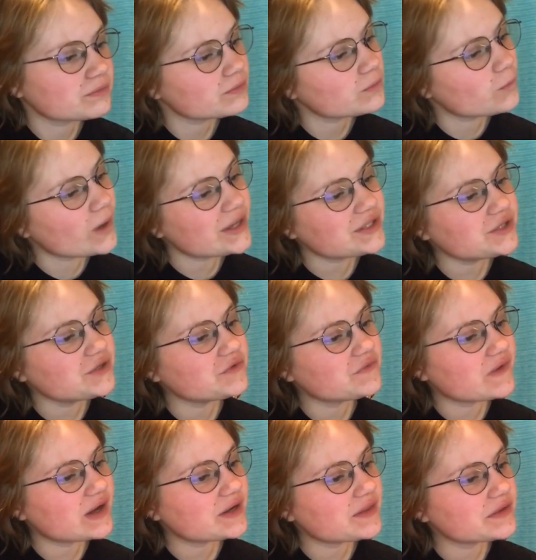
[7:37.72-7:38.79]
When you
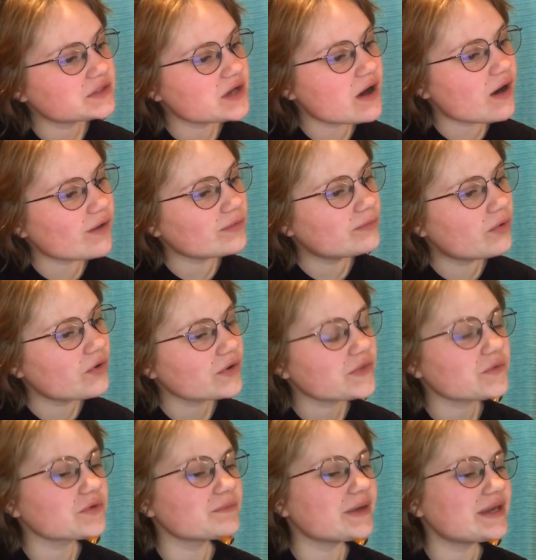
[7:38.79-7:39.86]
find the doll, pour the
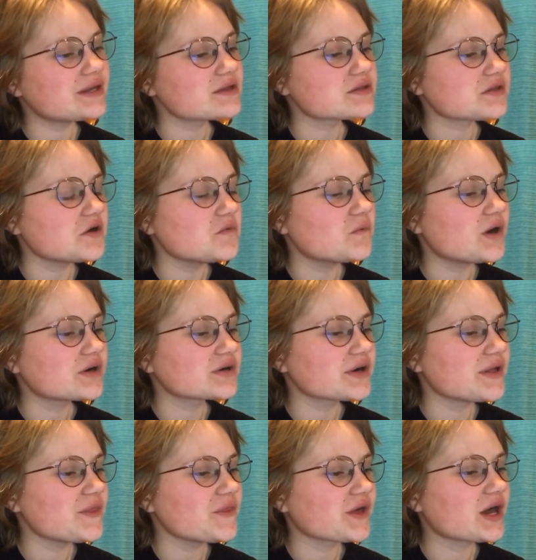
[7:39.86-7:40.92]
remaining salt water
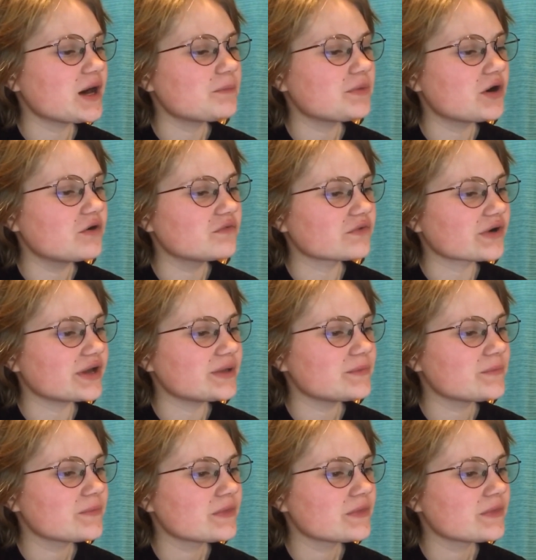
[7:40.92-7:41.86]
in the cup over it.